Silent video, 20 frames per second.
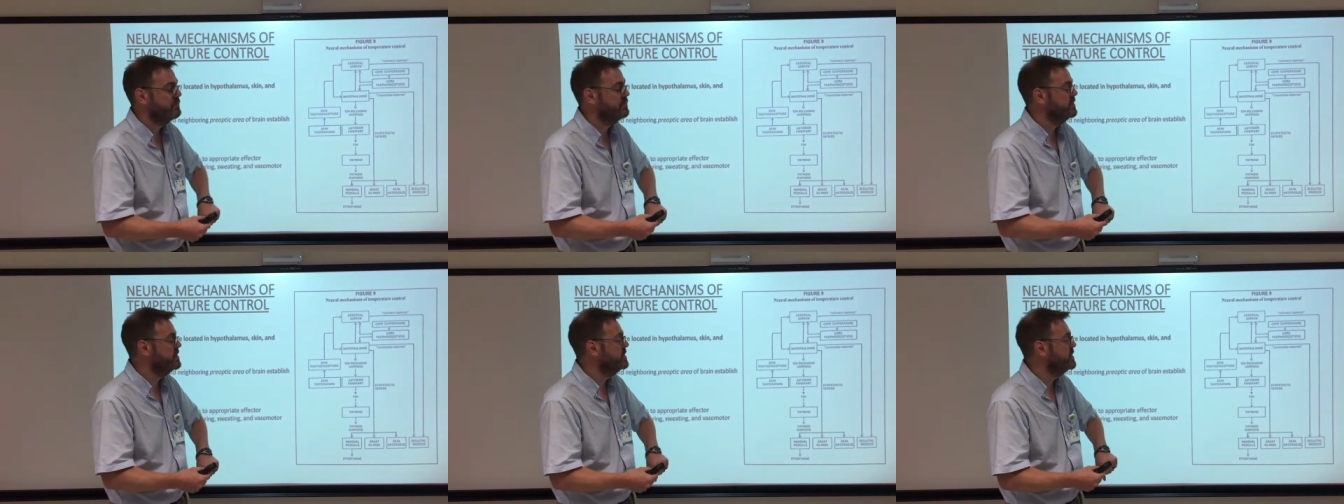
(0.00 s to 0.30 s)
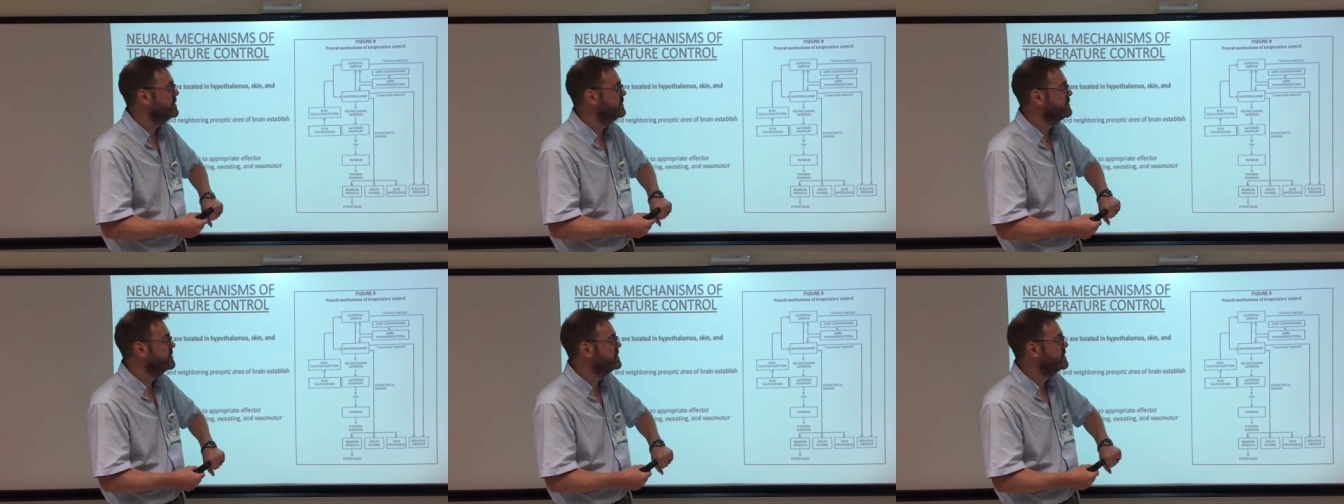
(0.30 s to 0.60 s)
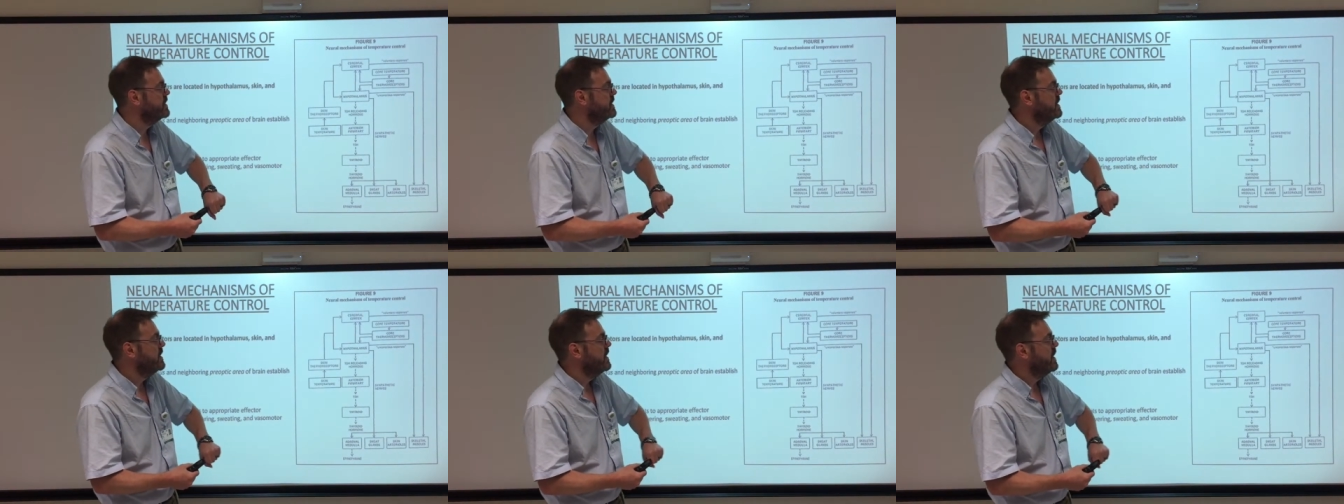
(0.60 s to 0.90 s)

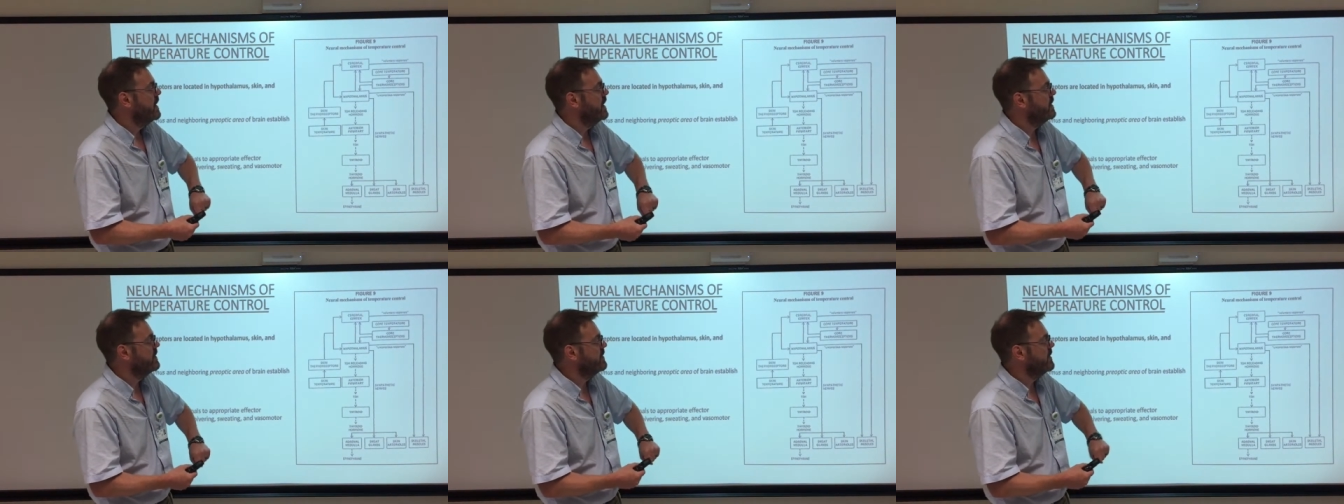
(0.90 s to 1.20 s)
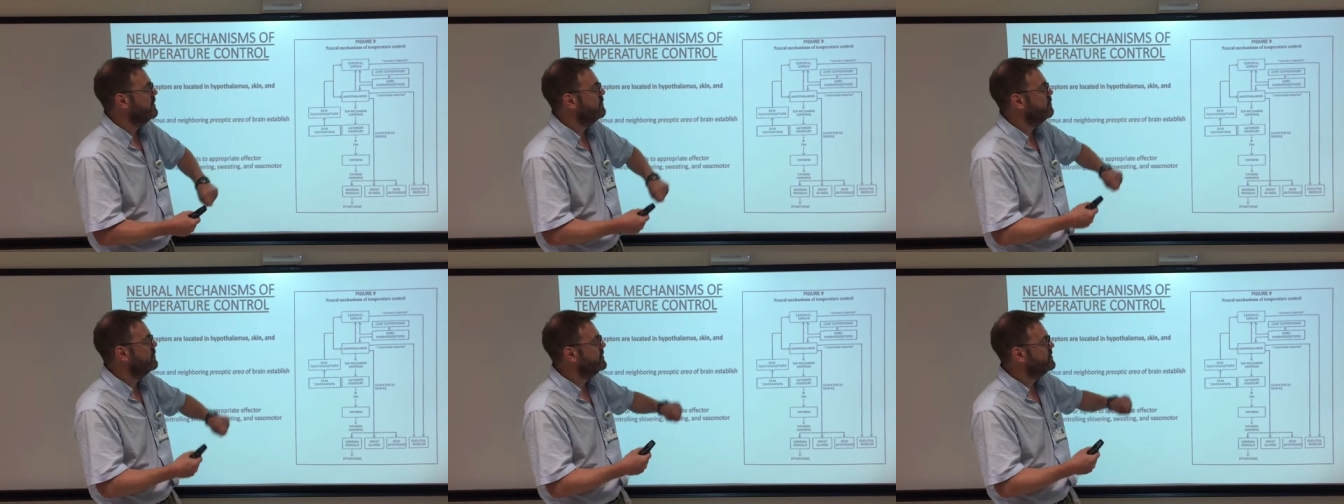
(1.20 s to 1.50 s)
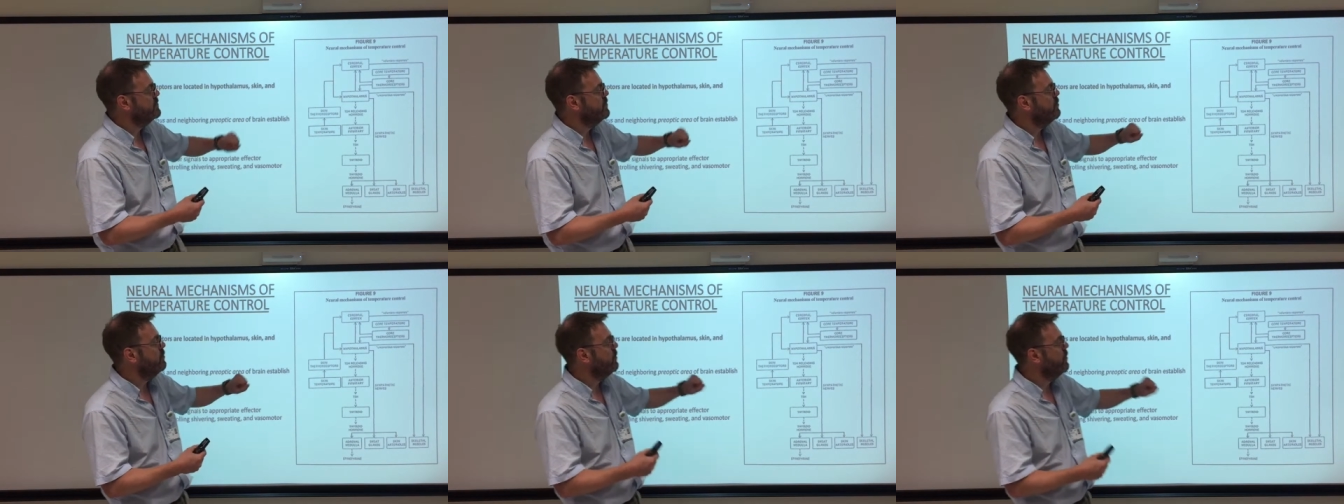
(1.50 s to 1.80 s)
reduce. And then when
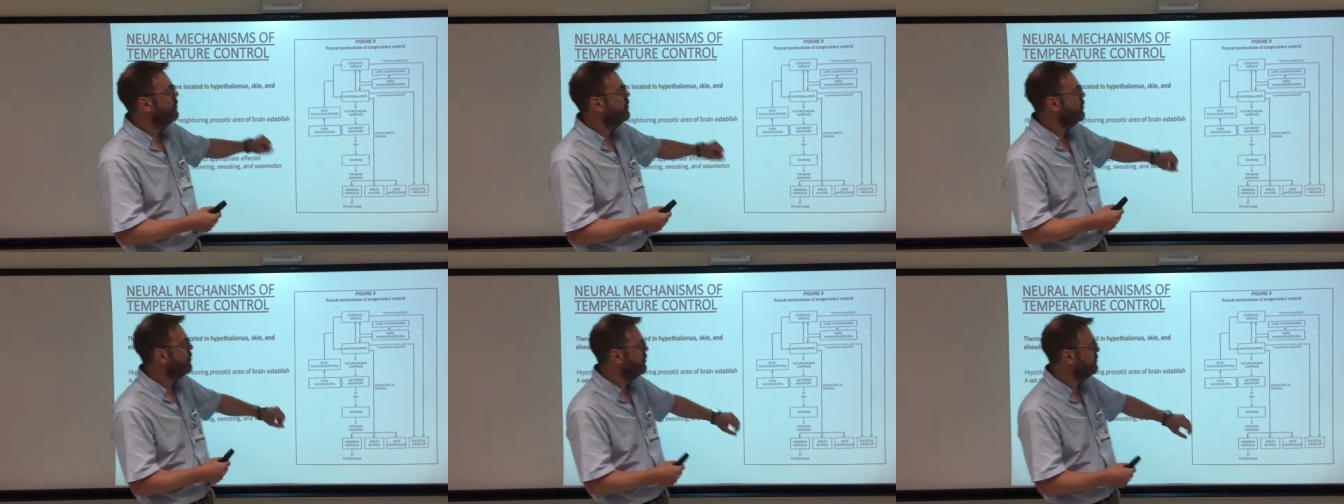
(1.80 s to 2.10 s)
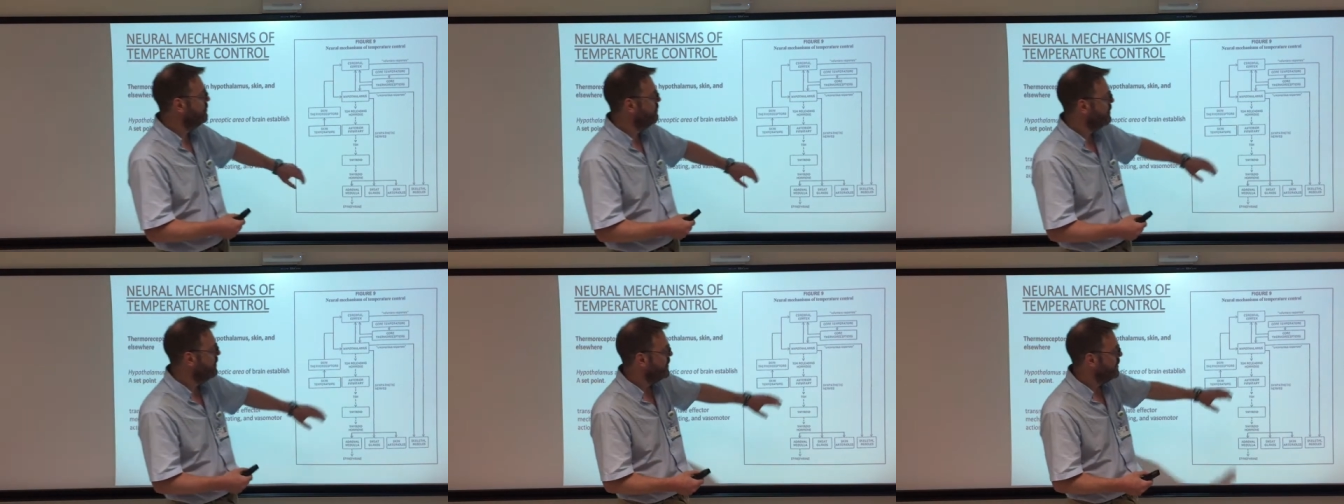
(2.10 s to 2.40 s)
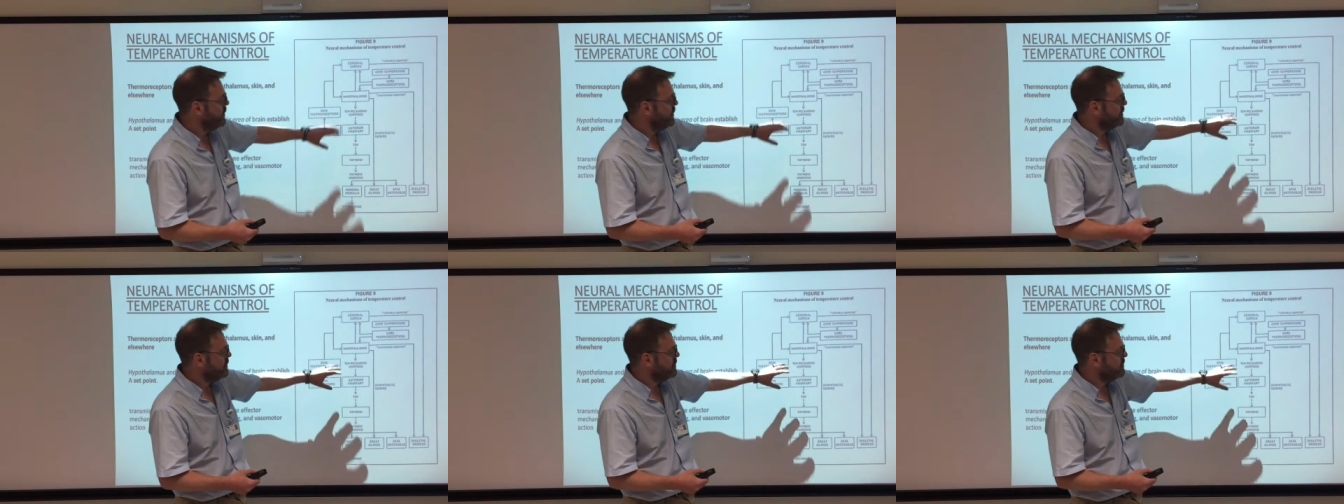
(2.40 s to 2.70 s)
you're warm,
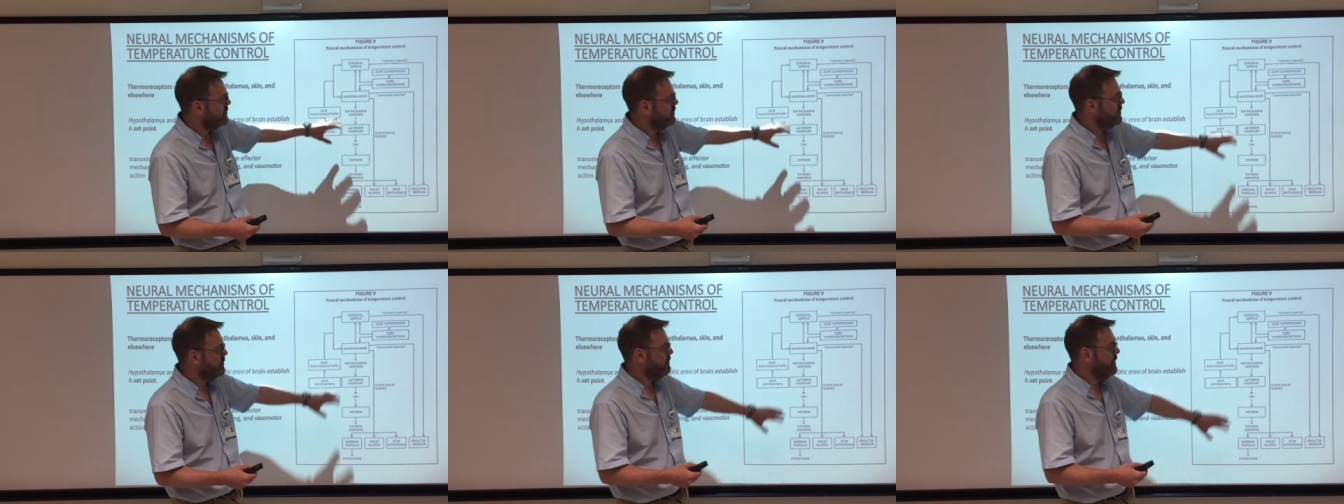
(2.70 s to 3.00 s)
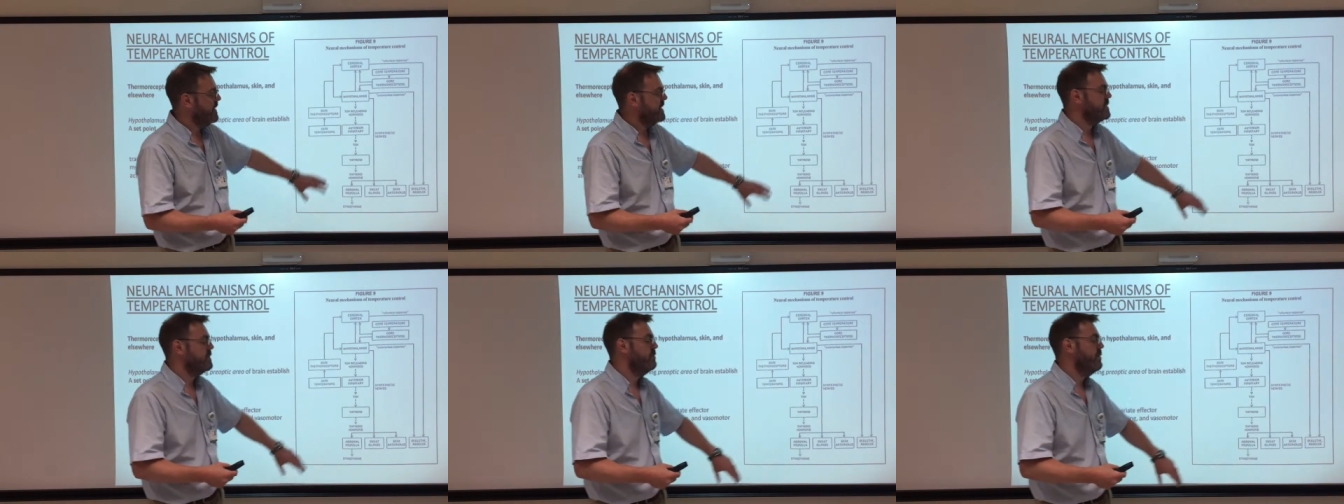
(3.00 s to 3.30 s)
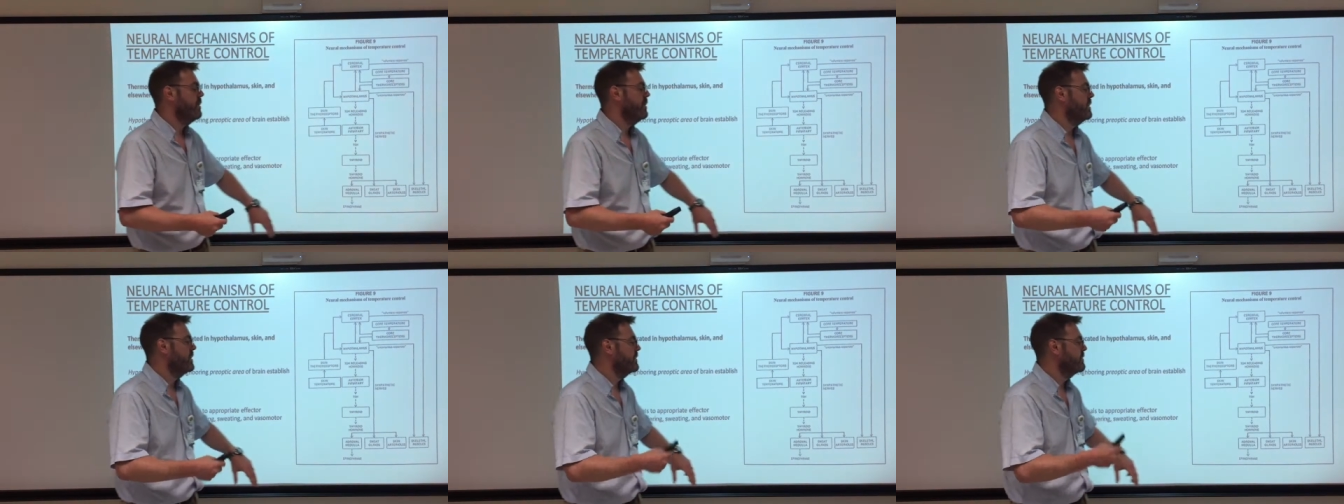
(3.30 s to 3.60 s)
your
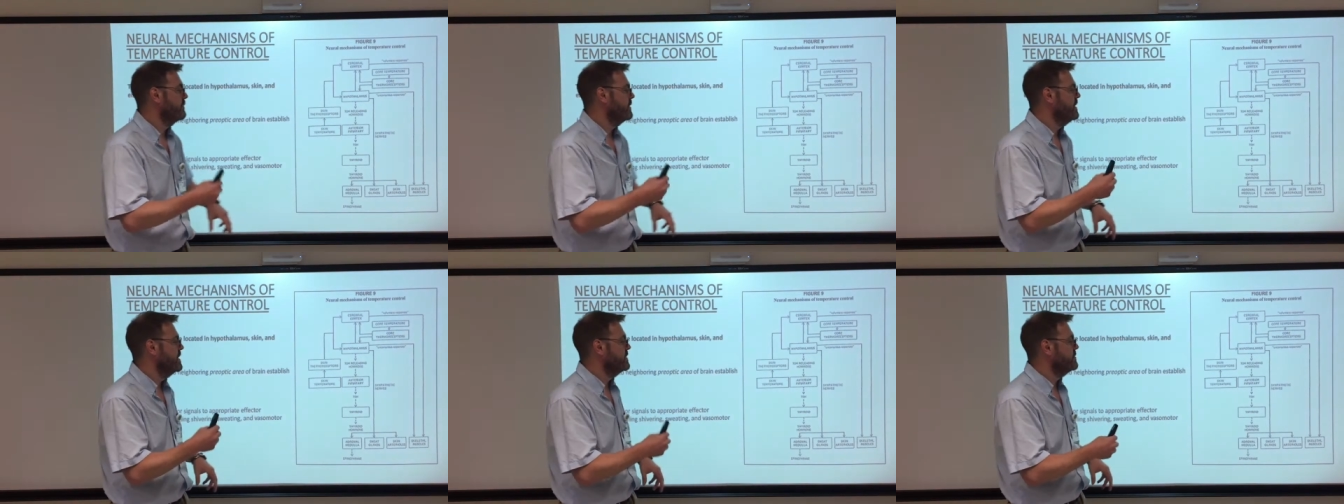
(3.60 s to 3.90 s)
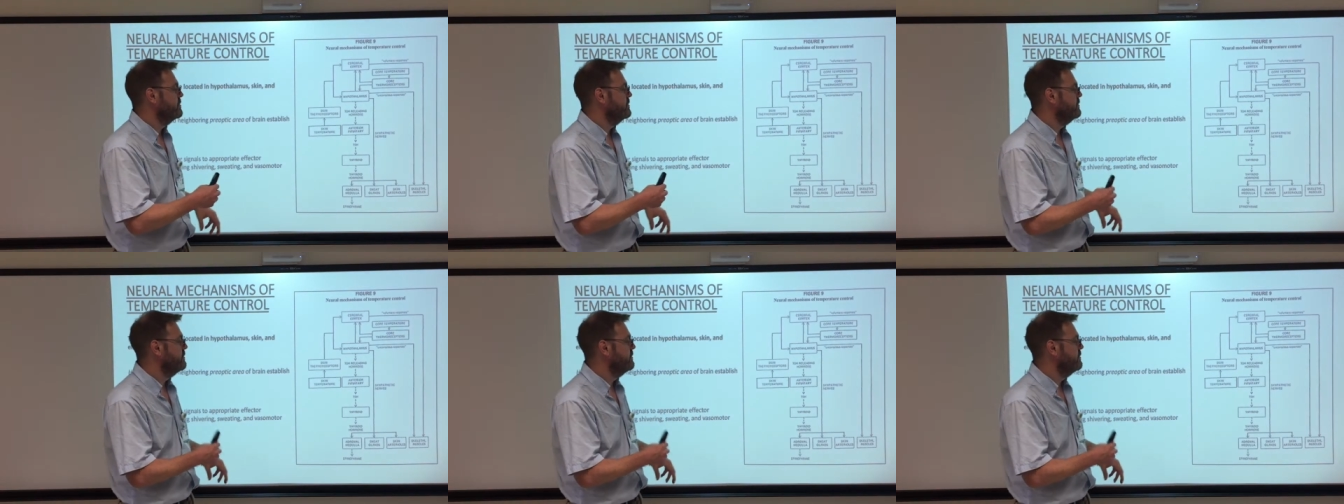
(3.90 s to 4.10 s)
metabolic rate will